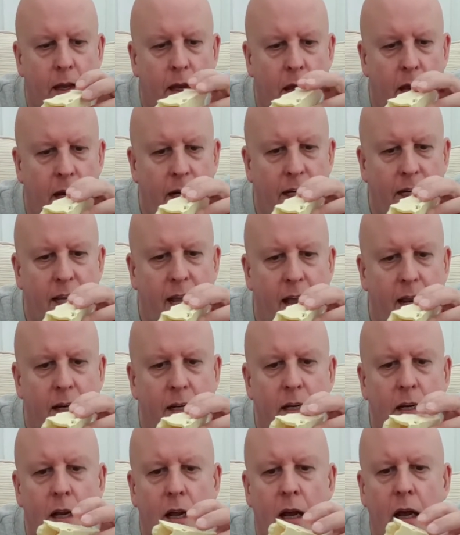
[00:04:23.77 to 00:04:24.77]
And again,
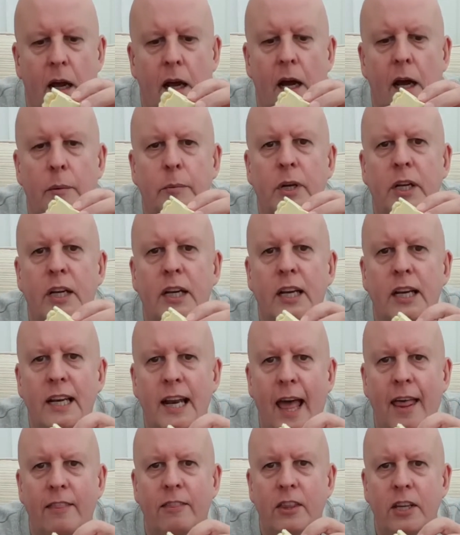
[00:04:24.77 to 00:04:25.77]
I'm going to
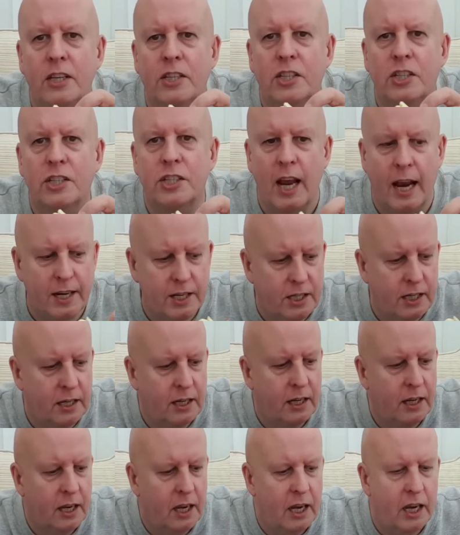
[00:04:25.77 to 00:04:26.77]
let this set
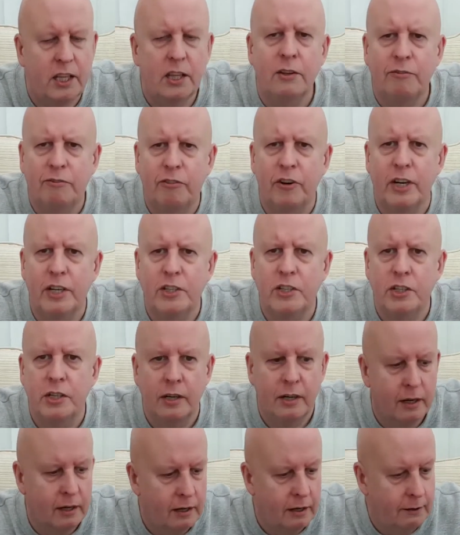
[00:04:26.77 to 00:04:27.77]
in the fridge
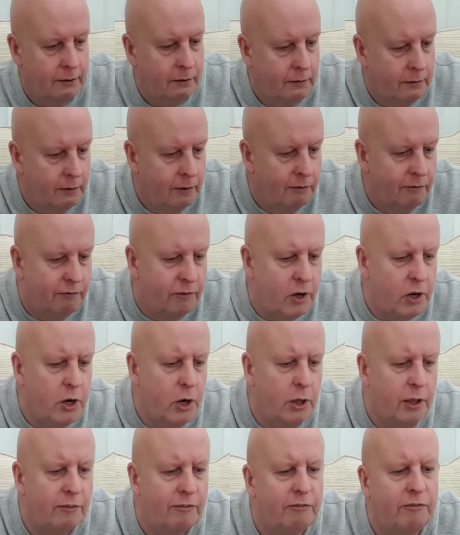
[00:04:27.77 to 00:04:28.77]
for
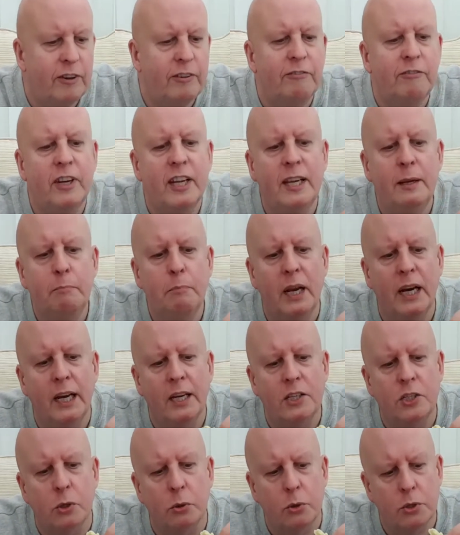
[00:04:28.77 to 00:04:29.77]
another 15
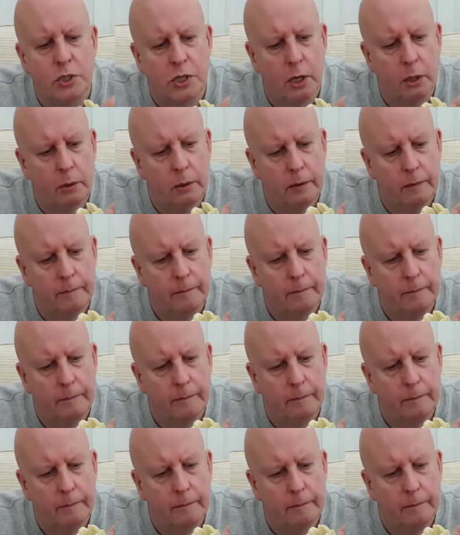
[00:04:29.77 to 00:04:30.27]
minutes or so.